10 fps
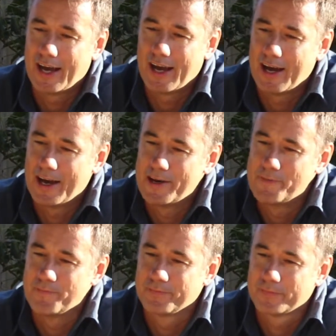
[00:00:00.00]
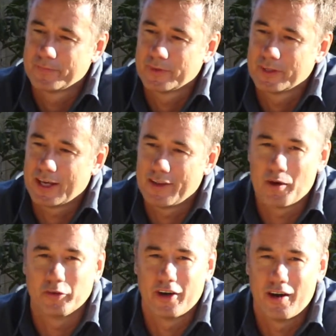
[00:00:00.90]
Um, and
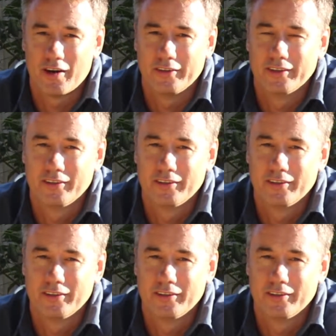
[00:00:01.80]
that was hard.